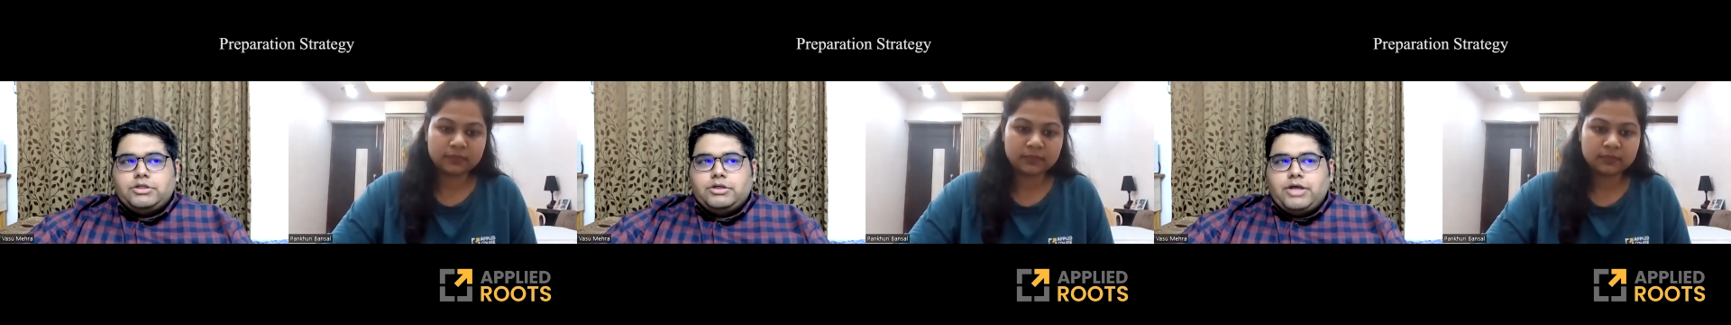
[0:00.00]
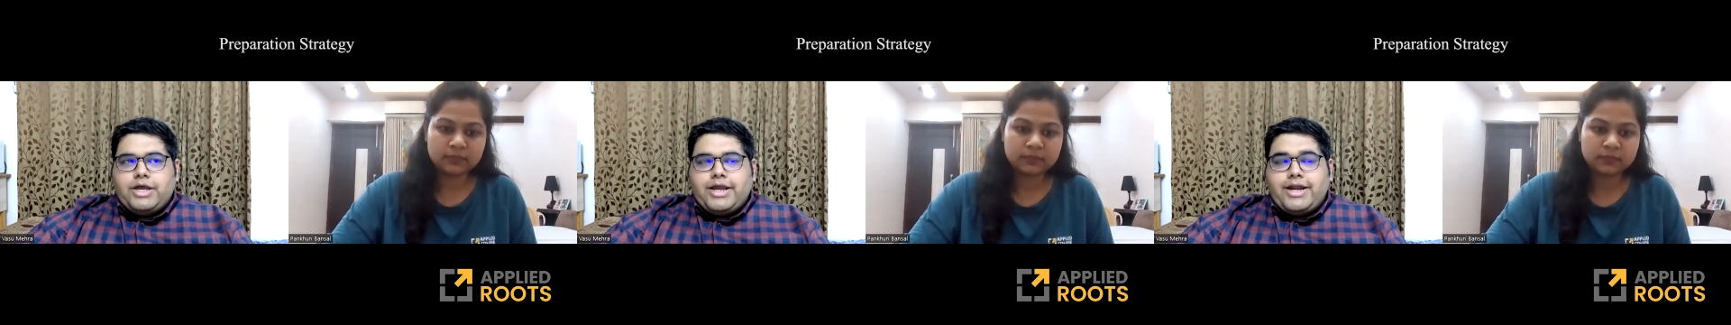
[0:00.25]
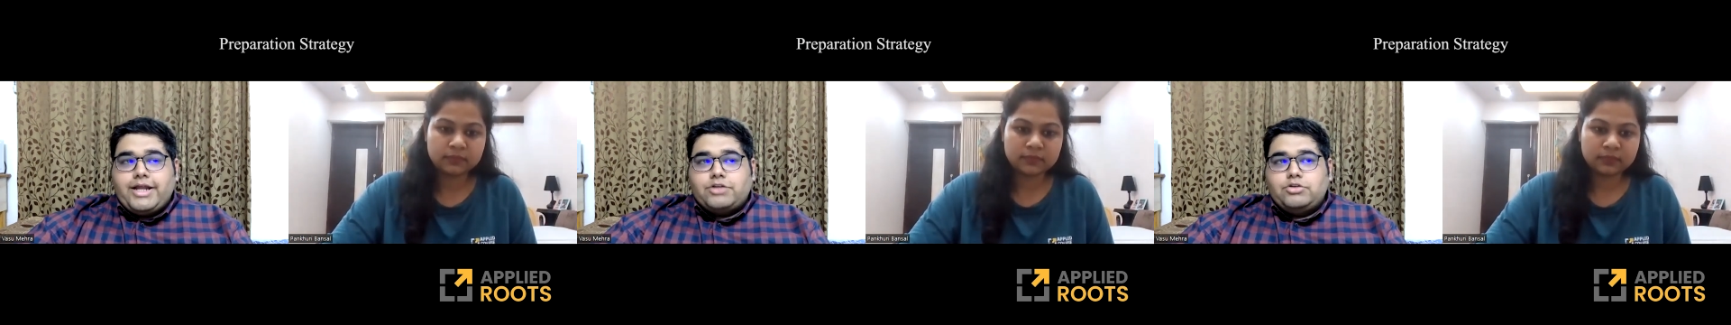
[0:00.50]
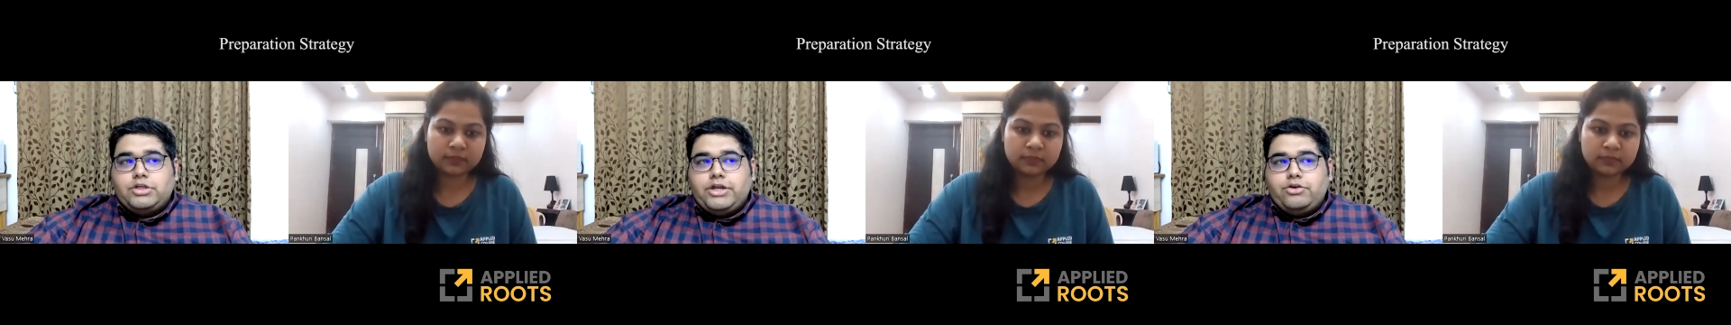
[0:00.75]
Speaker 1: I had
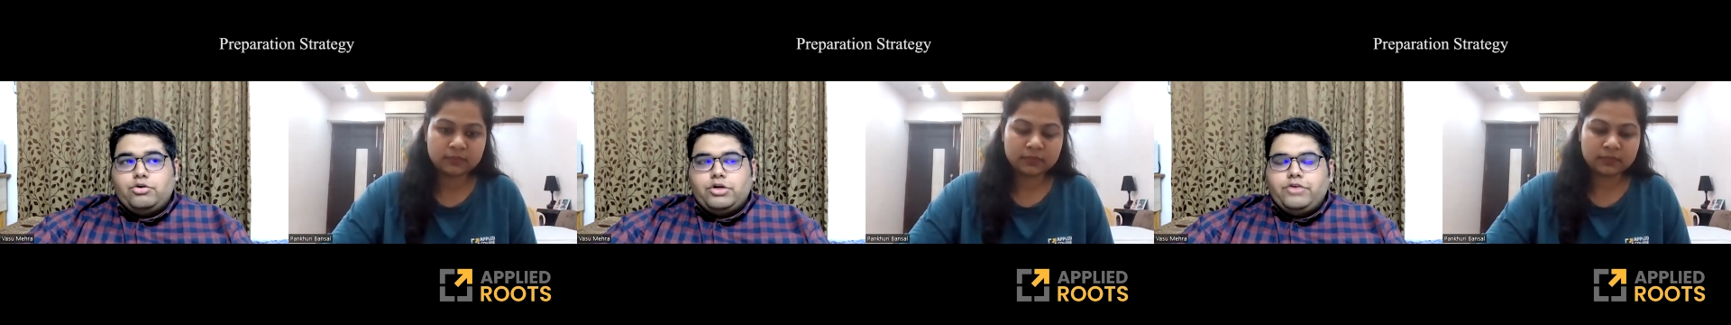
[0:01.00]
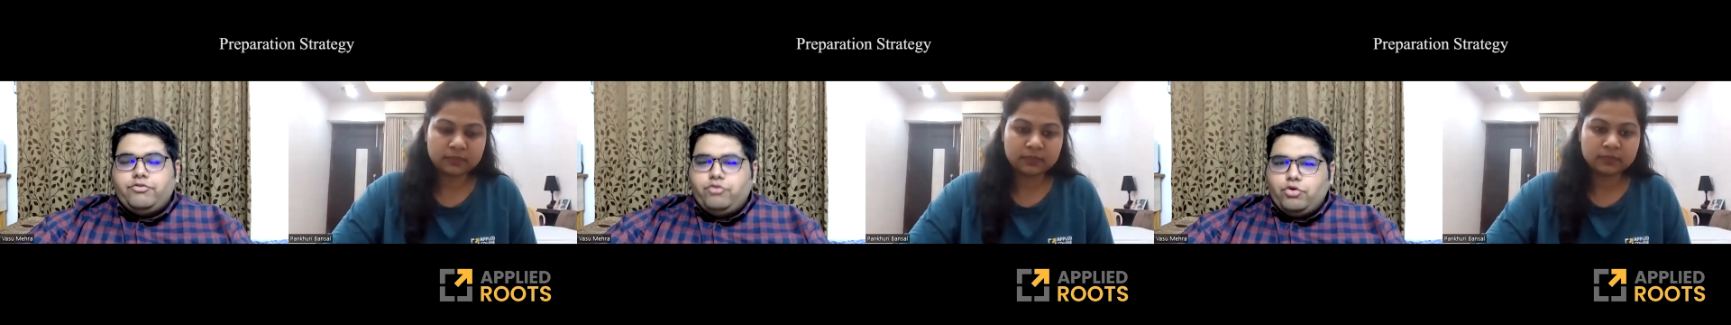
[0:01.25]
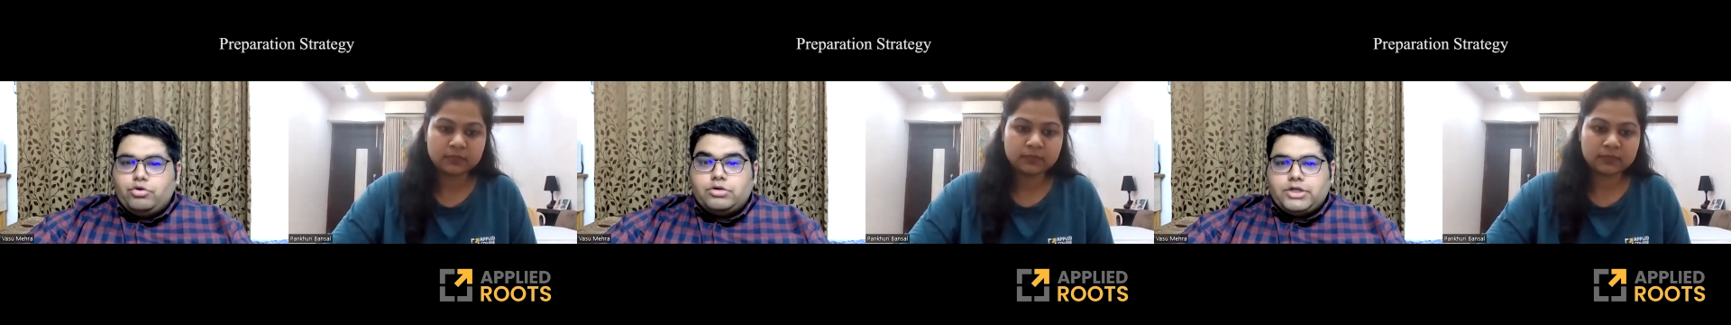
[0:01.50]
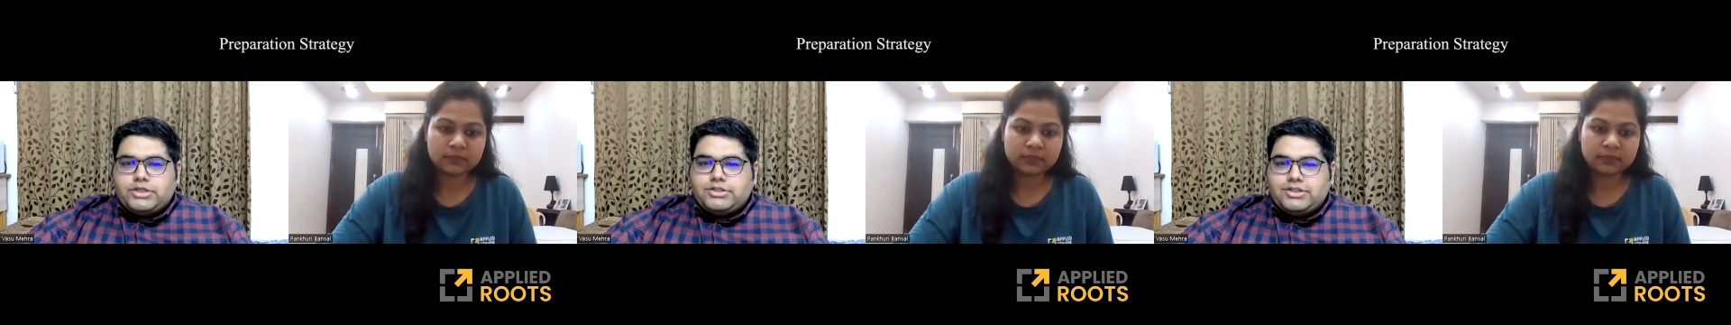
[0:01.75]
actually enrolled in 4
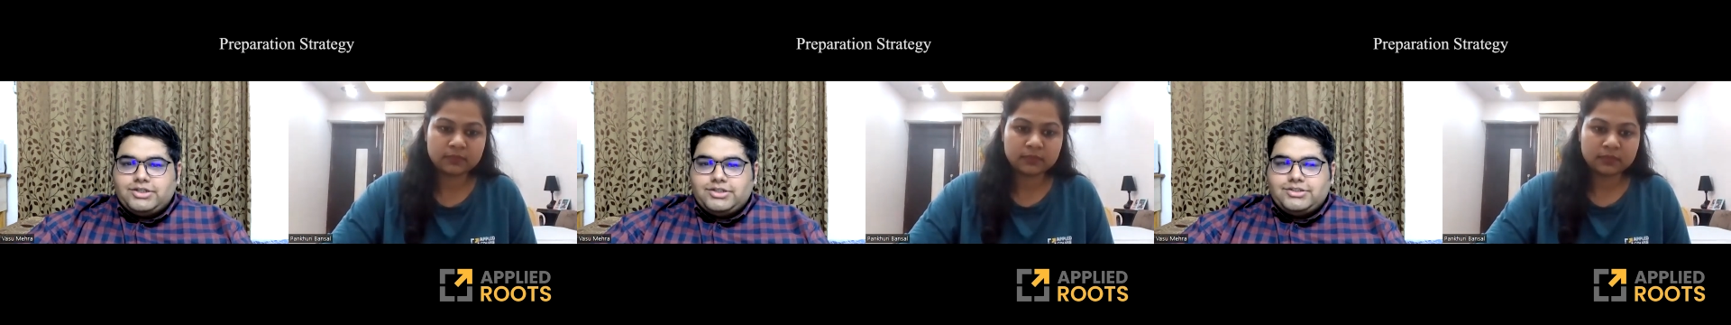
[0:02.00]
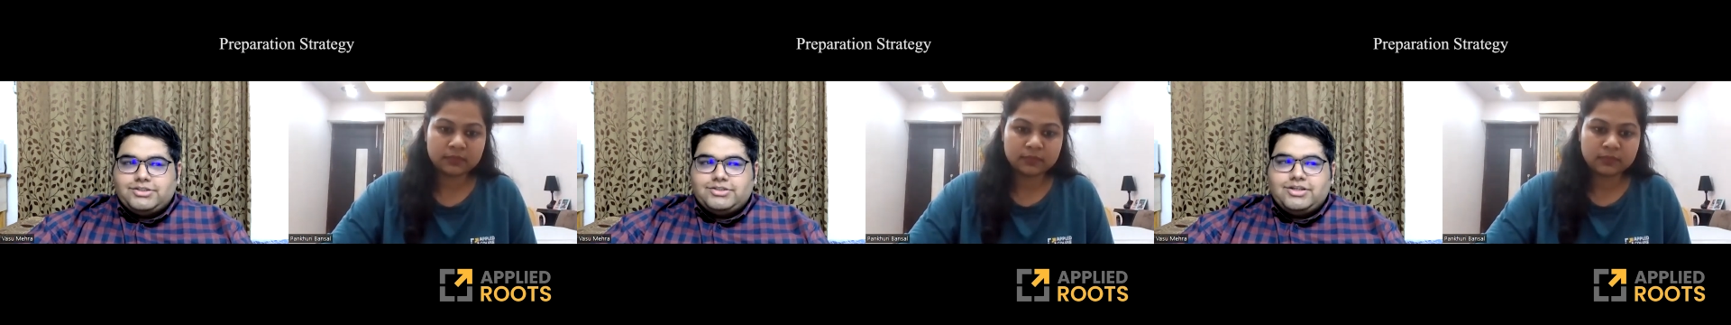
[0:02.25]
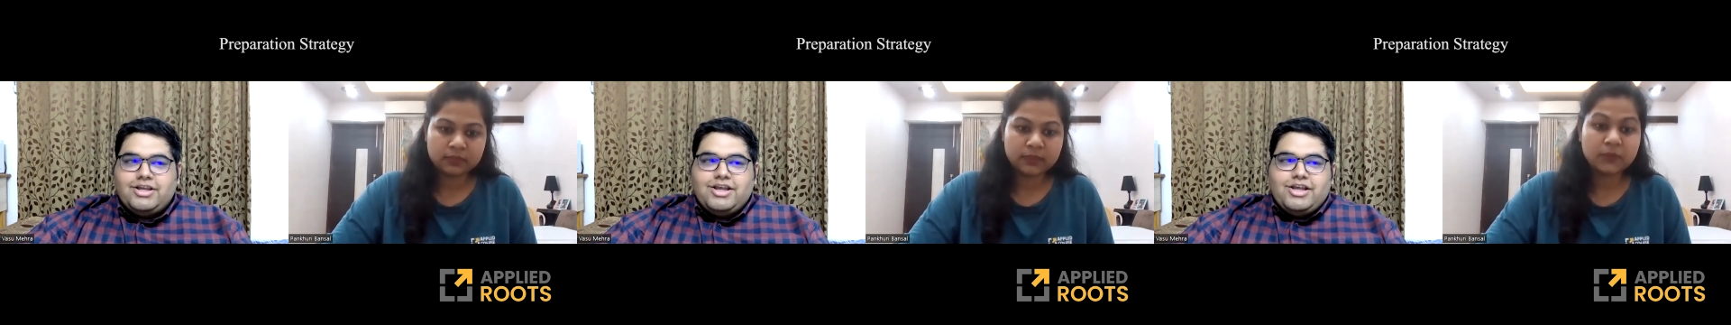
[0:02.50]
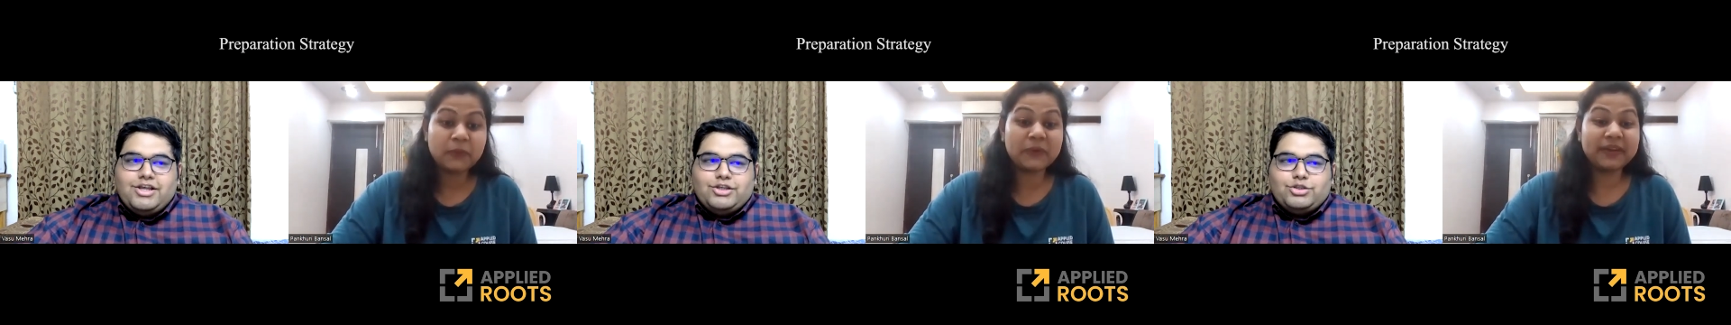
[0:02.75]
test series.
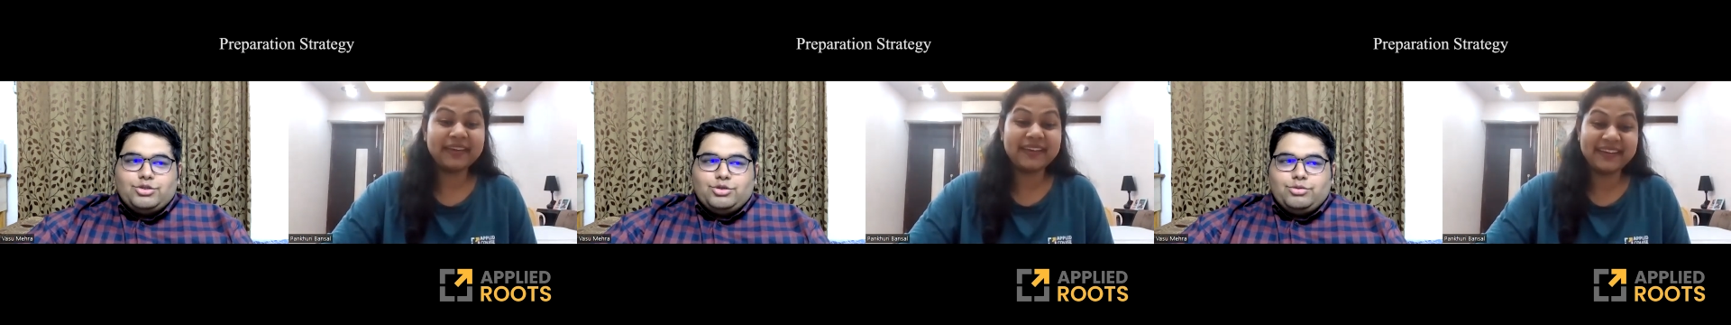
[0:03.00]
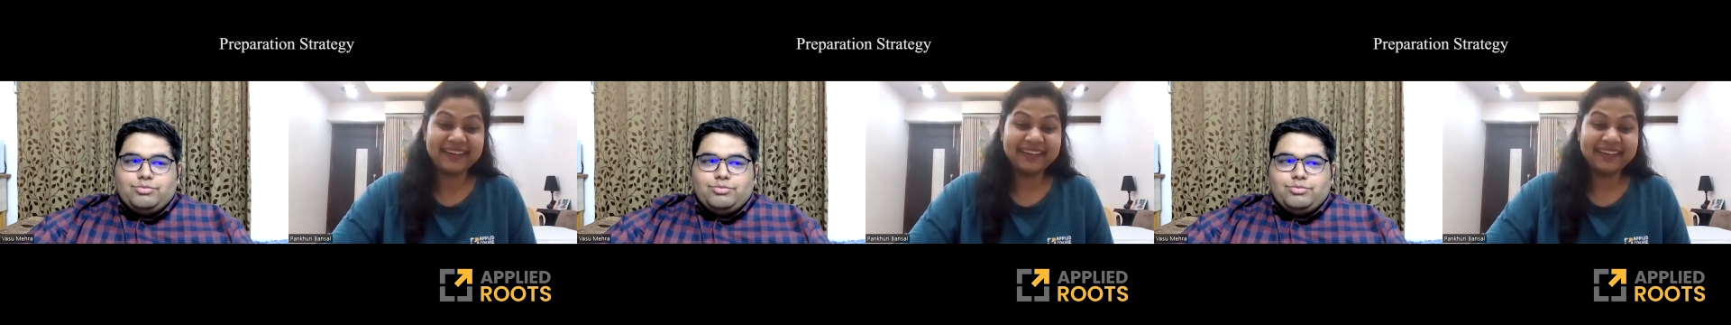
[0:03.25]
So